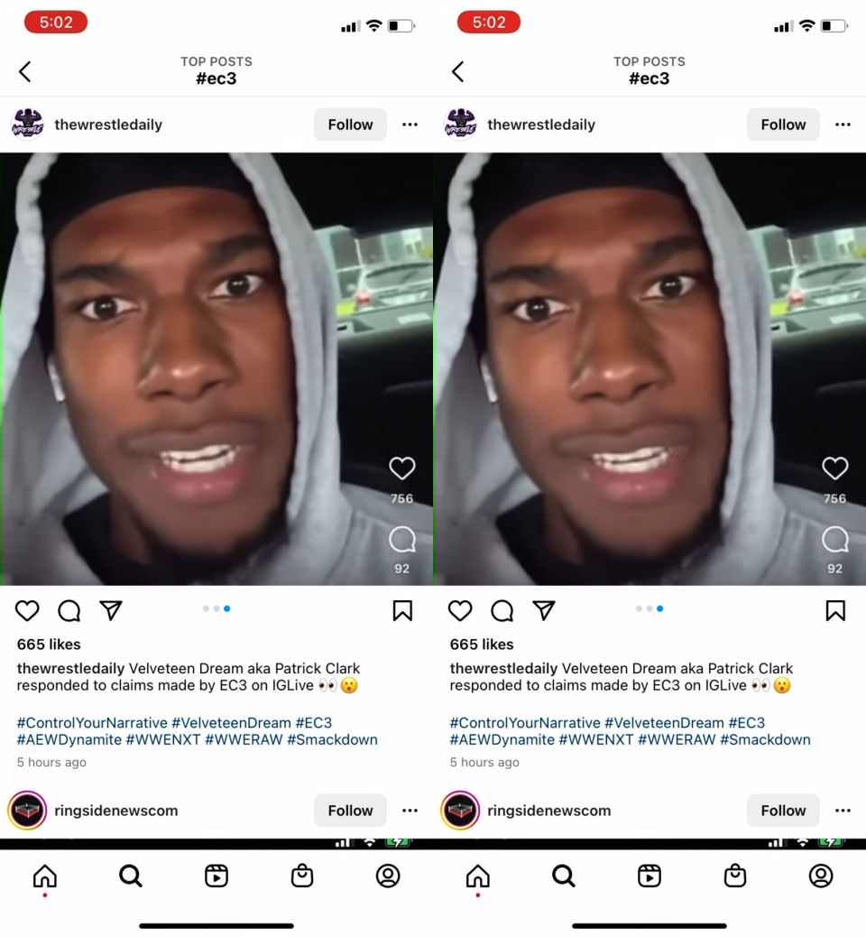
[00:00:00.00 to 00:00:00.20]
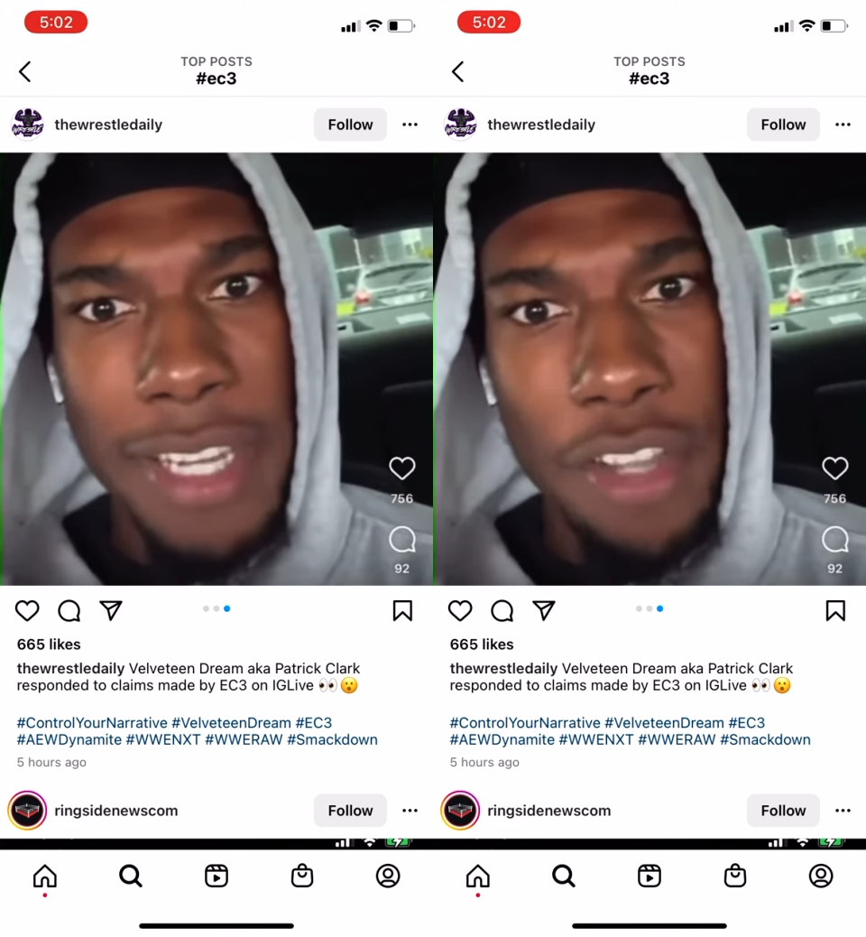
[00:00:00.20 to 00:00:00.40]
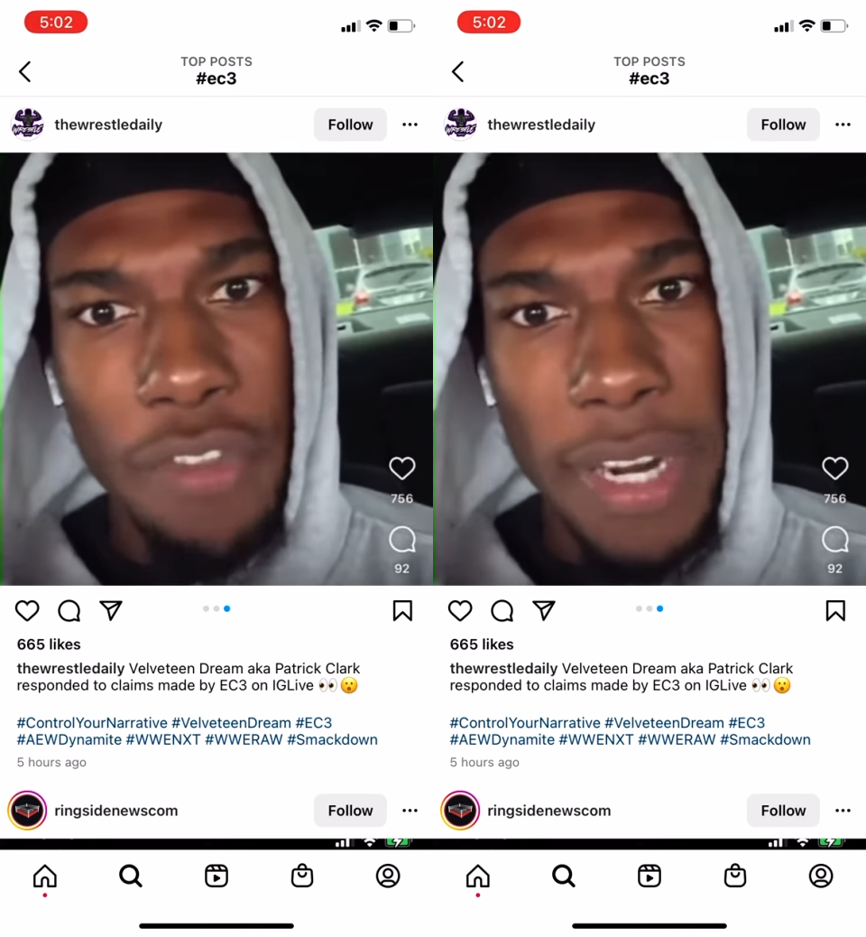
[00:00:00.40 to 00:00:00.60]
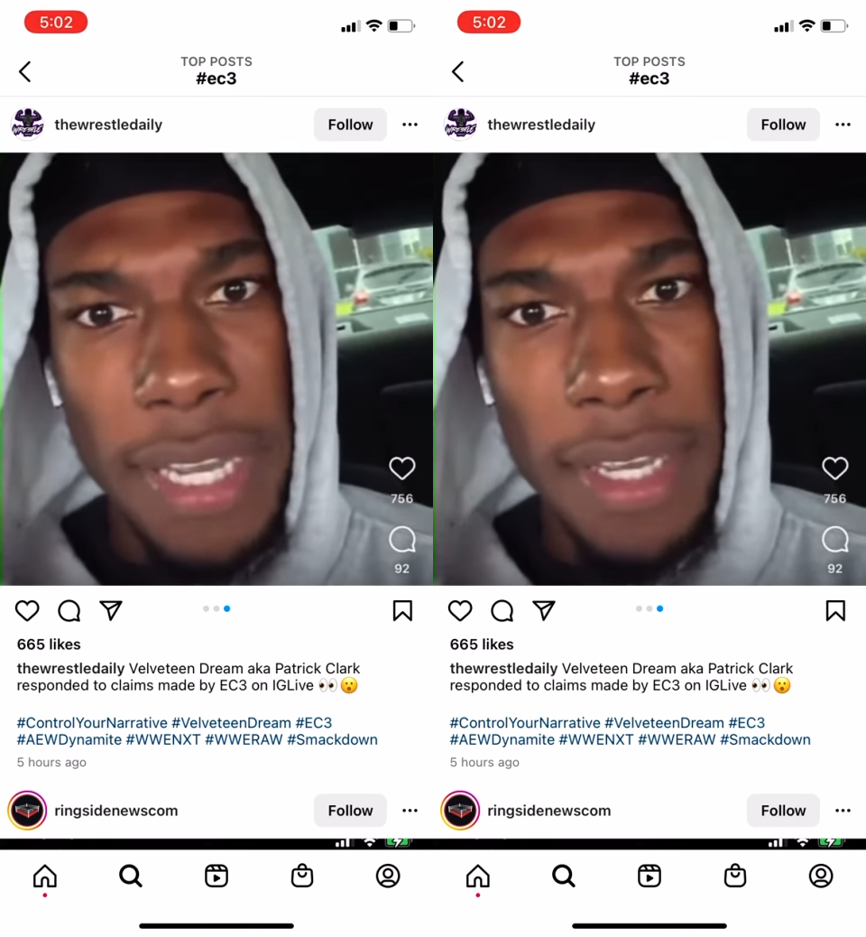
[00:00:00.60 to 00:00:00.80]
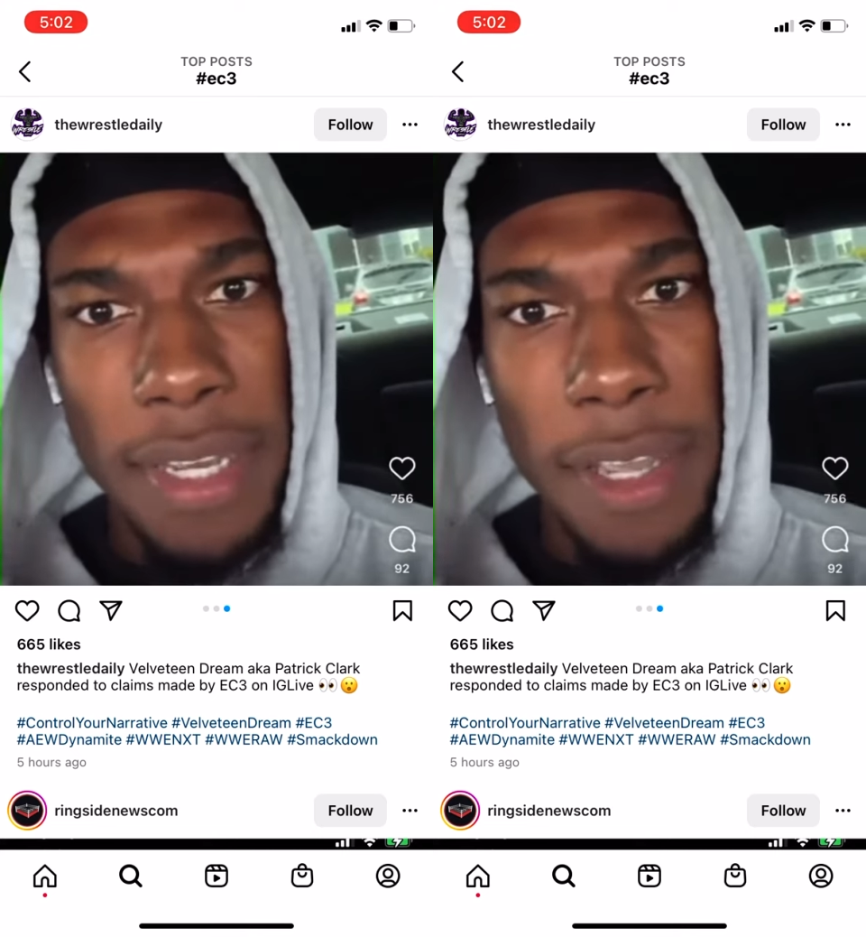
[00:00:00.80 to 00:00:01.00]

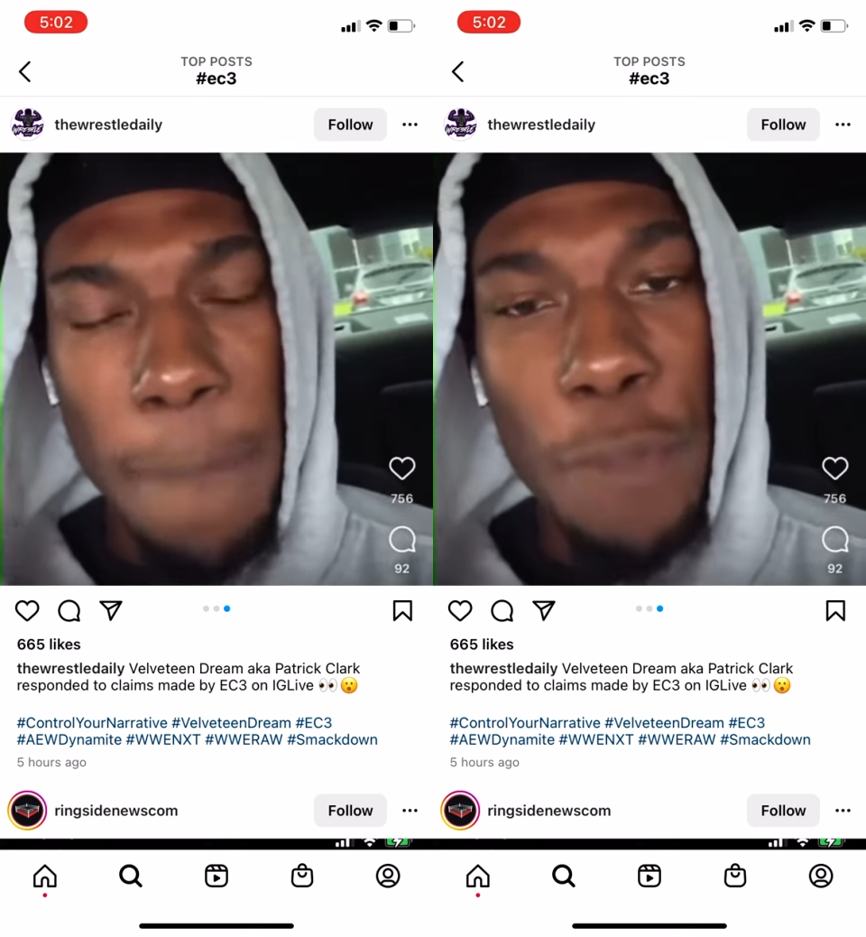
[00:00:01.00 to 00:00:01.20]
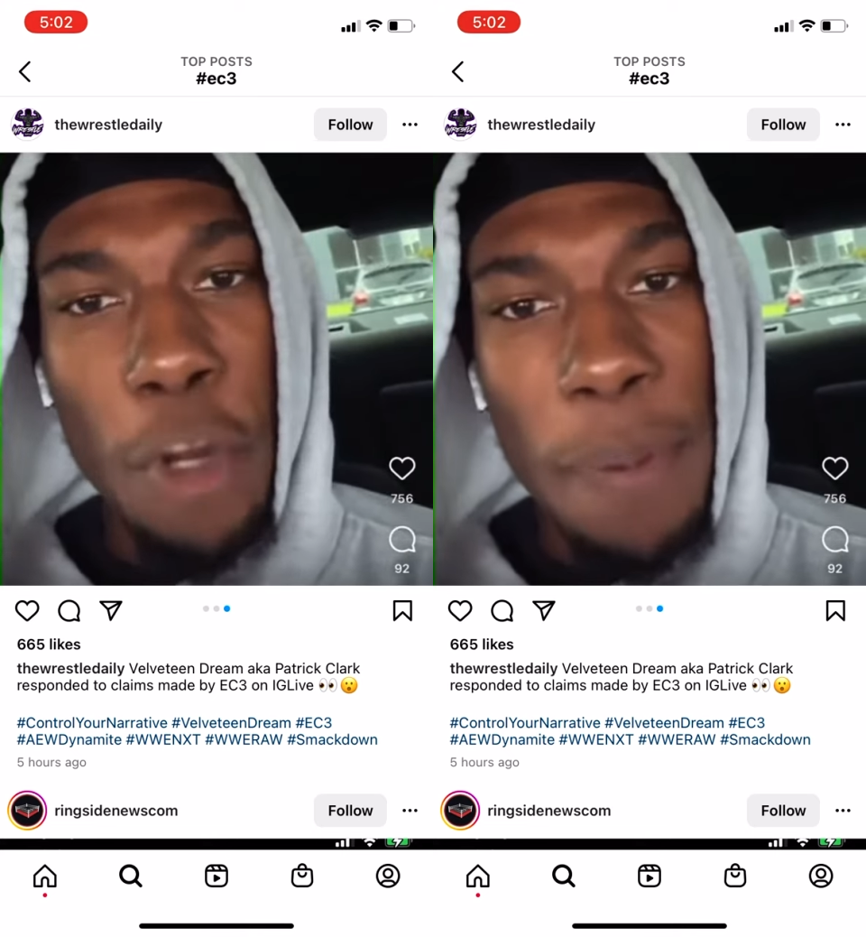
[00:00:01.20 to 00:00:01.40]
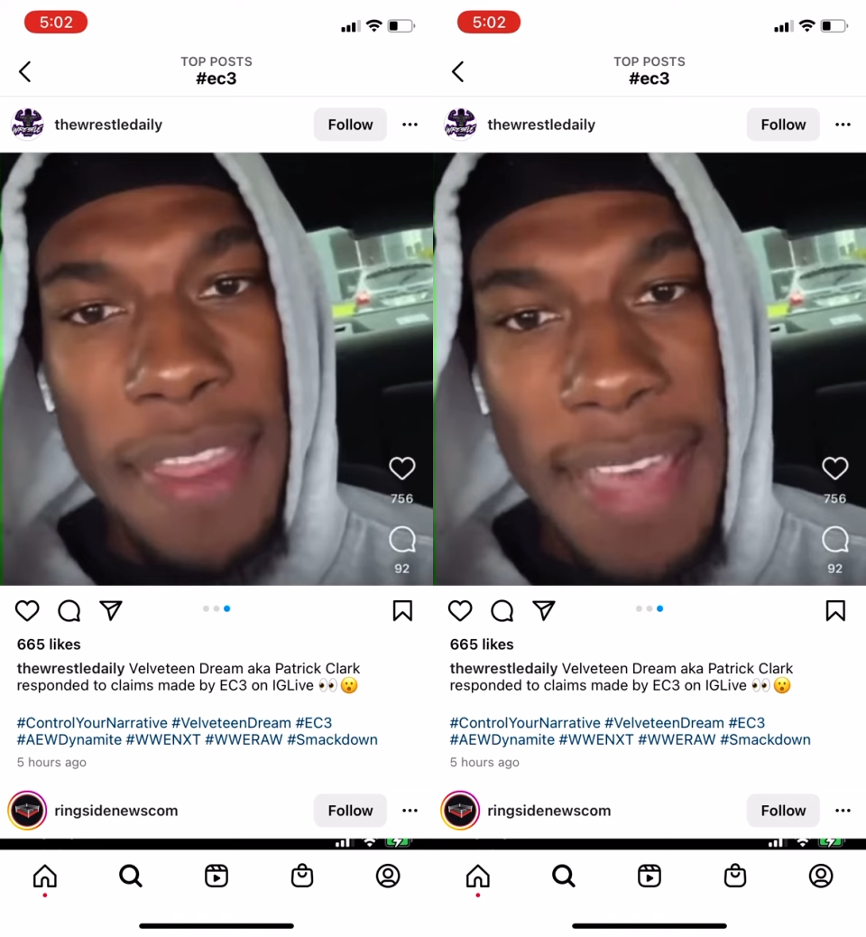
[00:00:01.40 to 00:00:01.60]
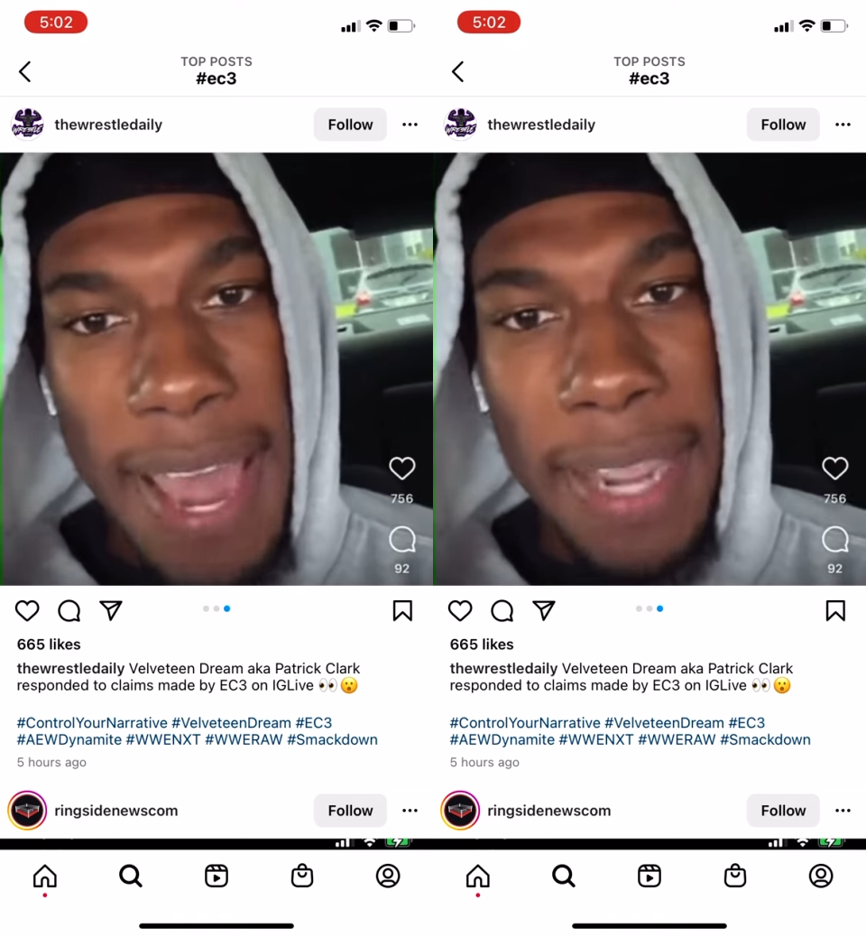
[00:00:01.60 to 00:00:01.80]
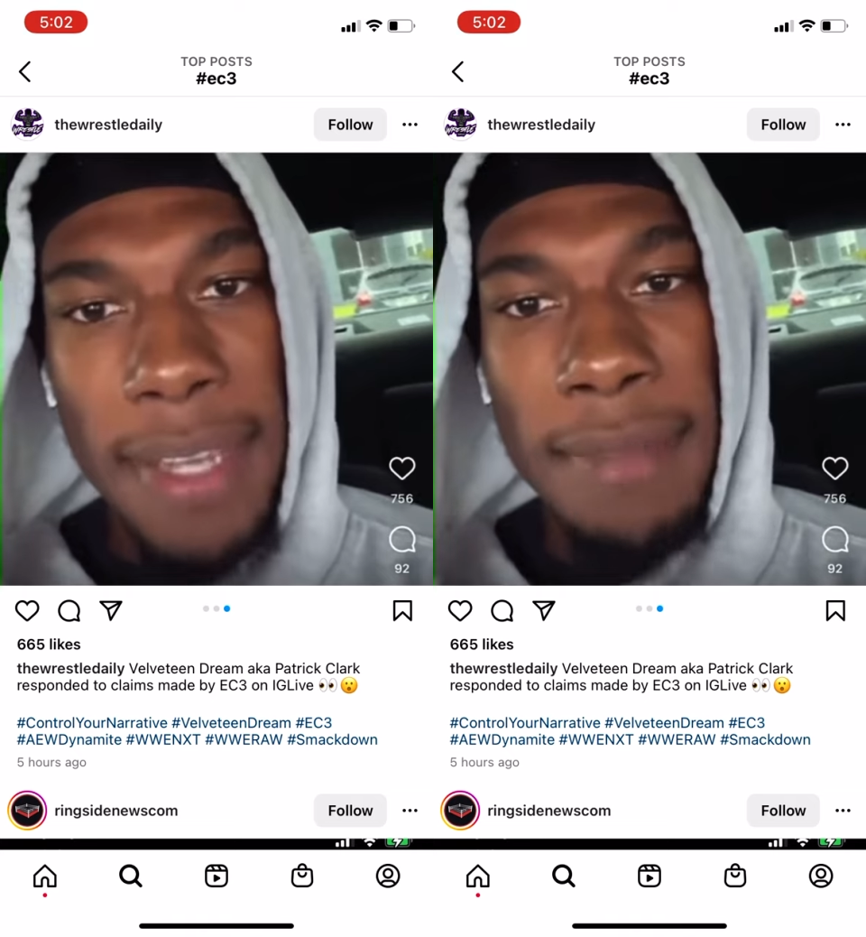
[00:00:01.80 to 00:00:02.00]
EC3. You're
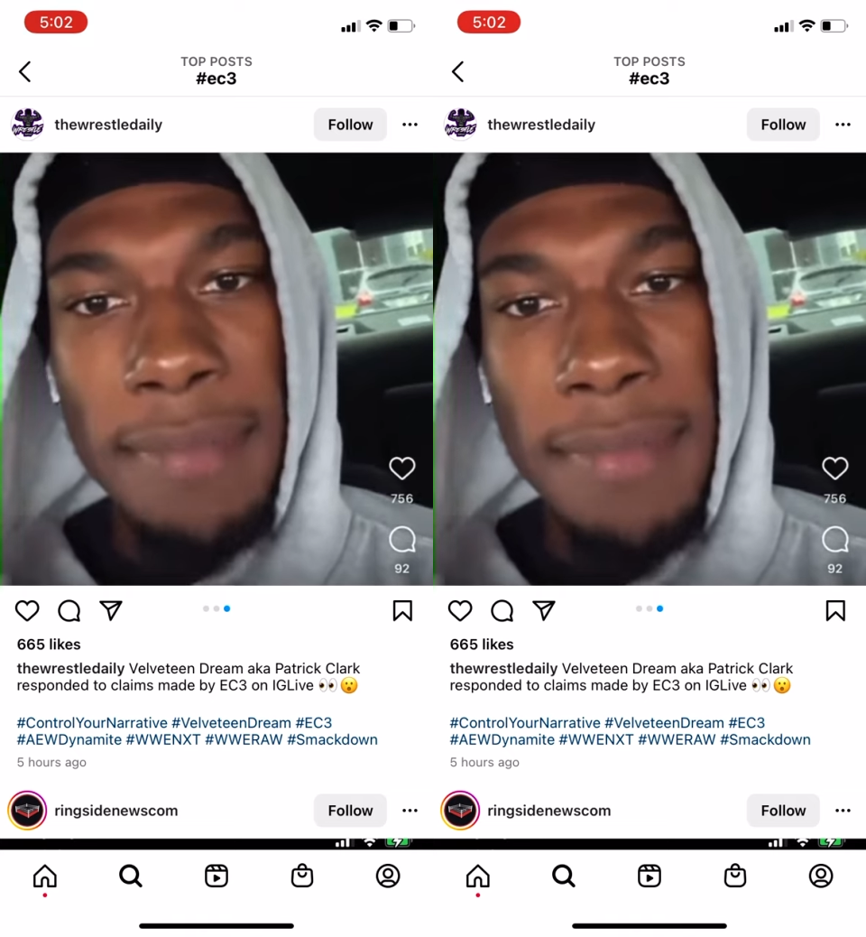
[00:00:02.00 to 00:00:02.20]
pathetic.